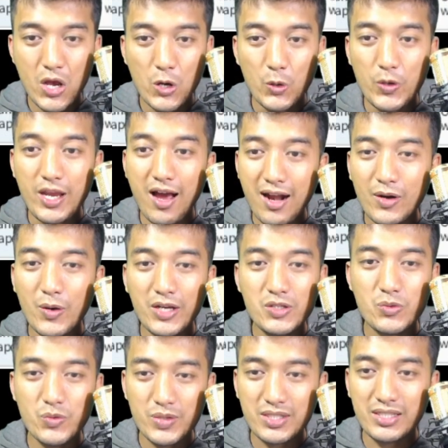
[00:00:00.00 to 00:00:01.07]
we are going
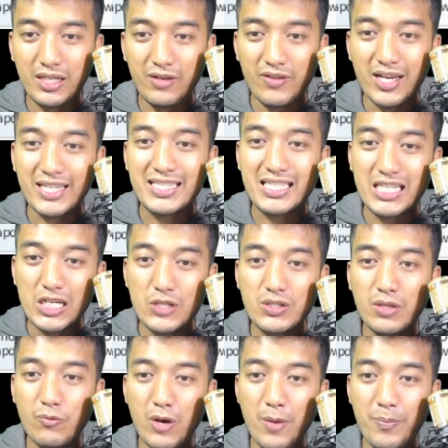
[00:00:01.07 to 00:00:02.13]
to receive an
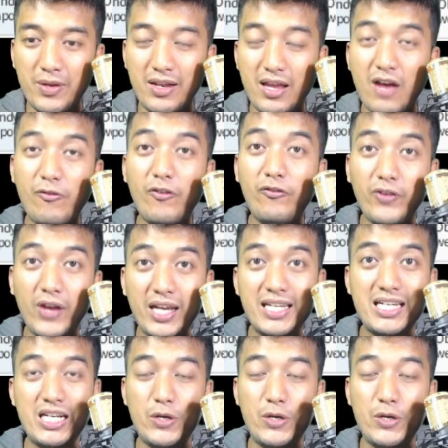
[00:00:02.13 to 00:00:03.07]
exclusive weapon of a Fated